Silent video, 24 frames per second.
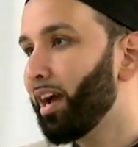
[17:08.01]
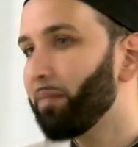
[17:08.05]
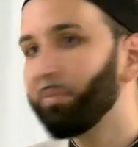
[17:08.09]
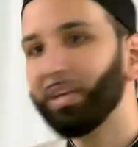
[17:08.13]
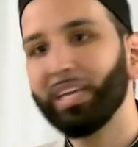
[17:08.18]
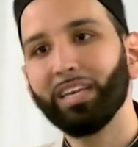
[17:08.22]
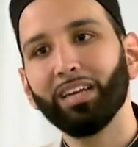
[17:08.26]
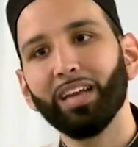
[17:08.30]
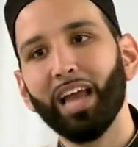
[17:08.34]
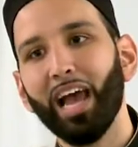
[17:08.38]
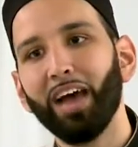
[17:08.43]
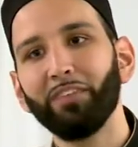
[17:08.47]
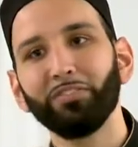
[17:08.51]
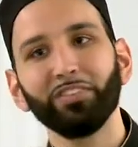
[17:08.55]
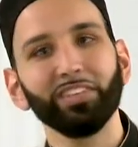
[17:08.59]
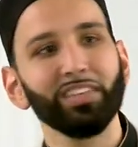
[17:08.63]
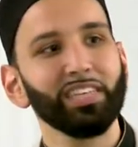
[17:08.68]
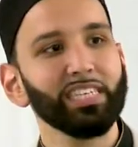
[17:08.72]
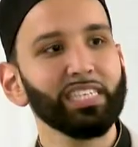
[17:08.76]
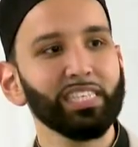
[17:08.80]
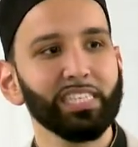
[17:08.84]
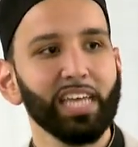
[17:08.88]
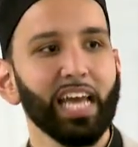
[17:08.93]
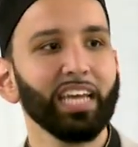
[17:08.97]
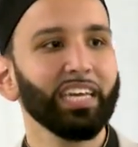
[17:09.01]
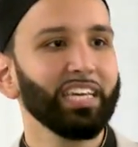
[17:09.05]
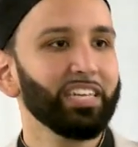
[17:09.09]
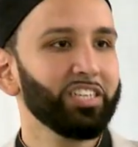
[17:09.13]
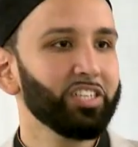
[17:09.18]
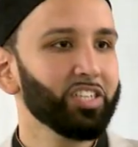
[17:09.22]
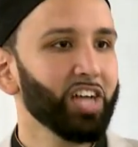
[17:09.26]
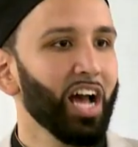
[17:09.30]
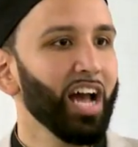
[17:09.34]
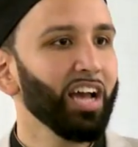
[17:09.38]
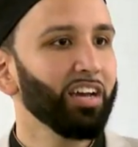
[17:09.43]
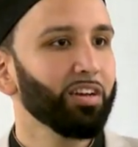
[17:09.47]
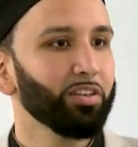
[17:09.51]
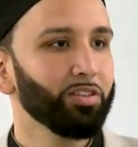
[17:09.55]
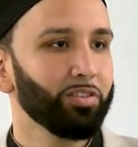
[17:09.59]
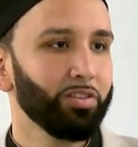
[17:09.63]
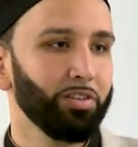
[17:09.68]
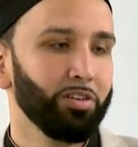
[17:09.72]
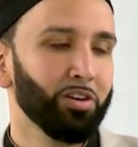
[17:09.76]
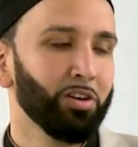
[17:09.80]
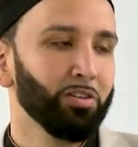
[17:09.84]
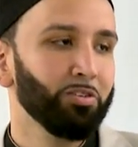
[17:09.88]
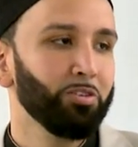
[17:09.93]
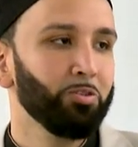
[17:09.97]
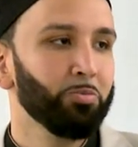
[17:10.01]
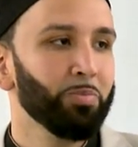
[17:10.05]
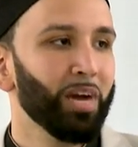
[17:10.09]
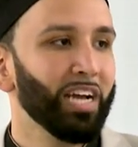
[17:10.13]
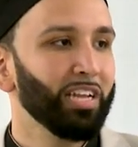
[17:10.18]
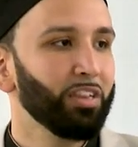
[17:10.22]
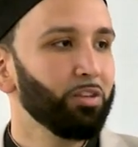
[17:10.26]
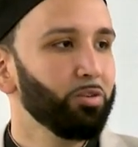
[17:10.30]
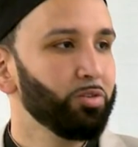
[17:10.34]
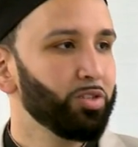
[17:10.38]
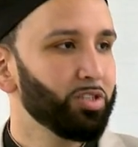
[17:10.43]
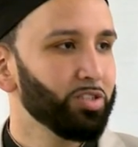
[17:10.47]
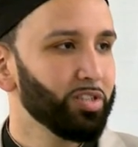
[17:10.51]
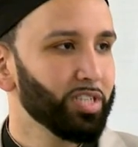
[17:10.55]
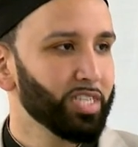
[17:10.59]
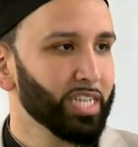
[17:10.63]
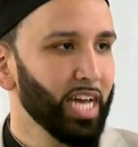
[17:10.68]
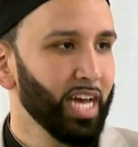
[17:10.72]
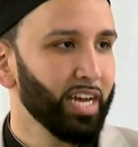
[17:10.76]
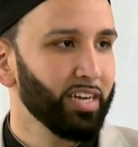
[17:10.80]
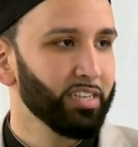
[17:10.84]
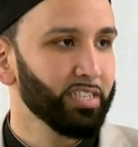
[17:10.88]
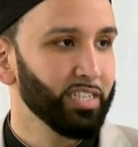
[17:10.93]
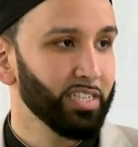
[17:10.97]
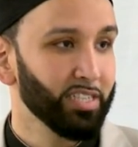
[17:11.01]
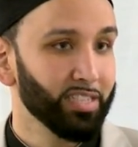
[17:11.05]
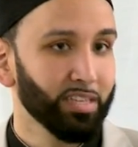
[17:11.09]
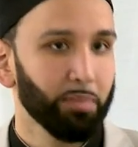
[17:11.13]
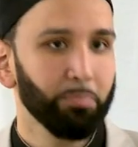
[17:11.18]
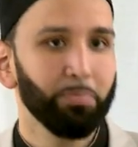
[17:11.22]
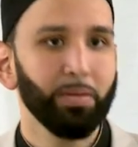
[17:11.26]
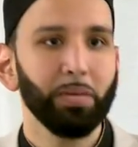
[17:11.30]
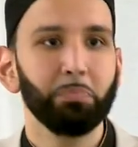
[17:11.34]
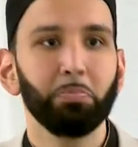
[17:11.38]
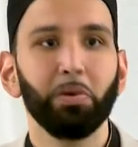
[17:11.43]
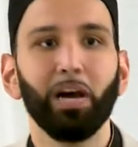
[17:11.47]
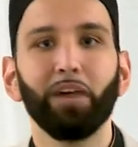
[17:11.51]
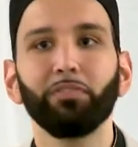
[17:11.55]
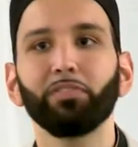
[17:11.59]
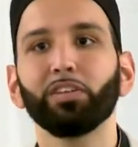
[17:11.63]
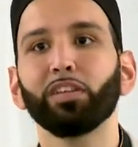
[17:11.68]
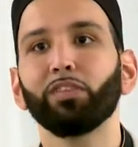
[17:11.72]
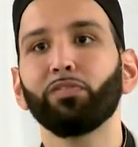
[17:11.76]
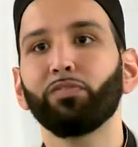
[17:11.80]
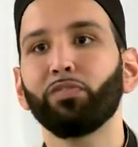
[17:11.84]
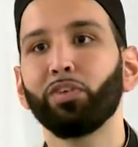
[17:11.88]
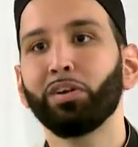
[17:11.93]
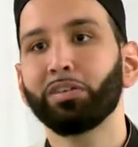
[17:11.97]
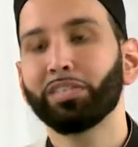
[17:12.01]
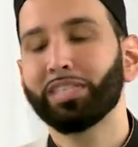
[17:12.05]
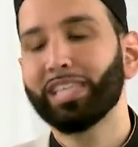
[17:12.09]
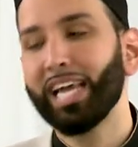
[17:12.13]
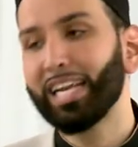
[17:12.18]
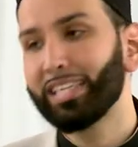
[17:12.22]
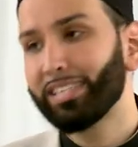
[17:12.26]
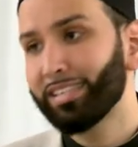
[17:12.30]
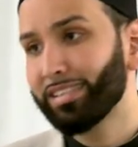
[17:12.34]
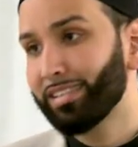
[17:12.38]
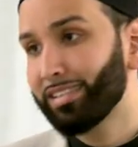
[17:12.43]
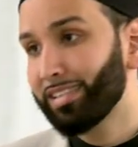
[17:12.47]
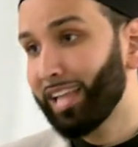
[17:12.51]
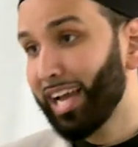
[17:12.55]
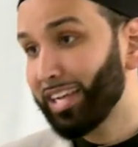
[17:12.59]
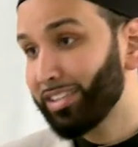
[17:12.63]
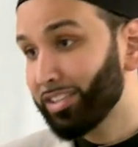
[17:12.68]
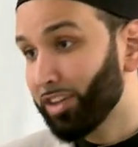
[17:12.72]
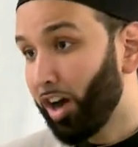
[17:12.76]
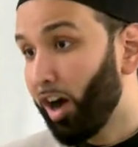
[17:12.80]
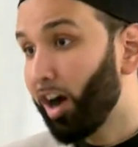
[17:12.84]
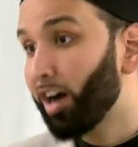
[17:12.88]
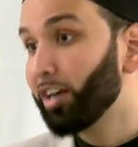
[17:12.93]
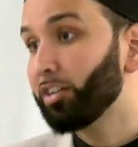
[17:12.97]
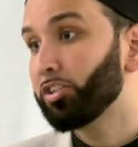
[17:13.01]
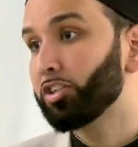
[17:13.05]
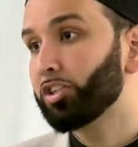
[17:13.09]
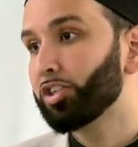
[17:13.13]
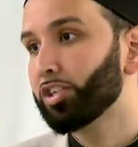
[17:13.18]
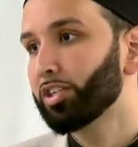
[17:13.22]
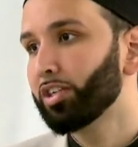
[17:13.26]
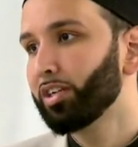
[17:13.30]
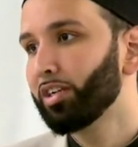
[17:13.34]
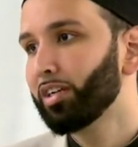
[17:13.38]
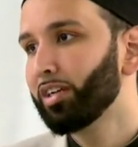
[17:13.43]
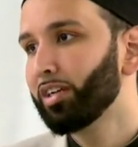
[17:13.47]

I mean, after the second child, you know, you might lose your sanity. Some people after the first. That's that's harsh.